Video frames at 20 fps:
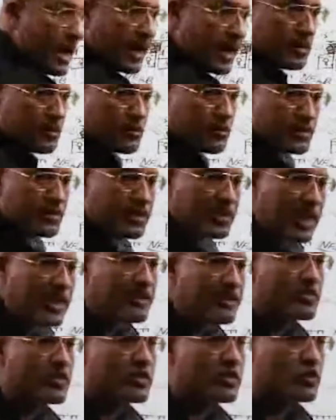And if the cell
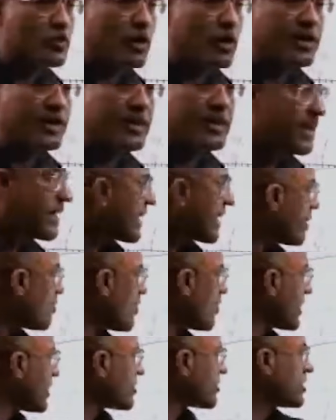is destroyed, can
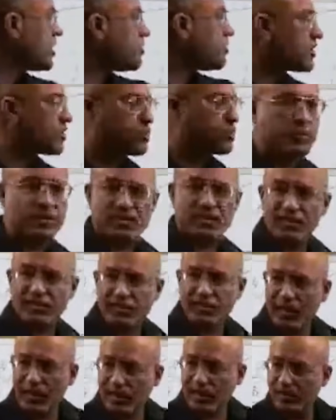virus keep its business
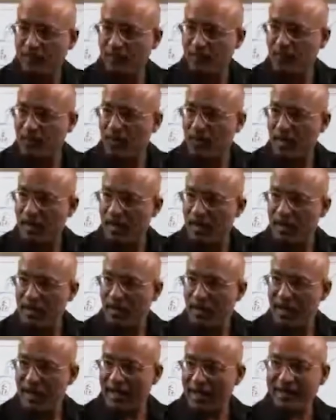here?
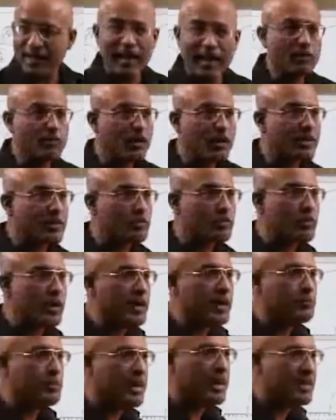And can virus
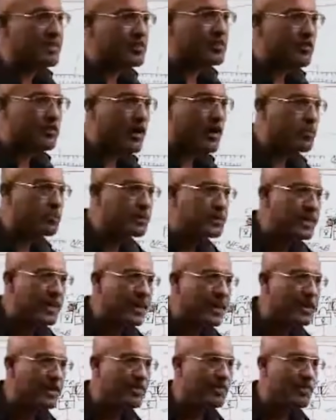make millions of copy
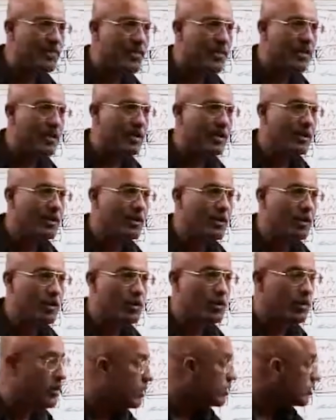there?
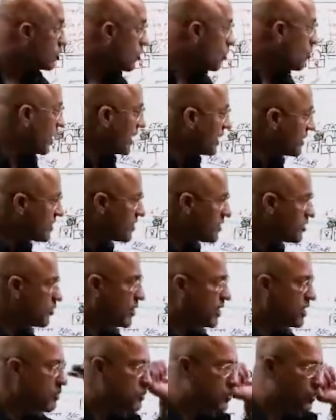No. So virus is
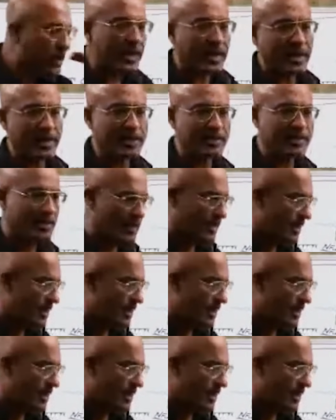very worried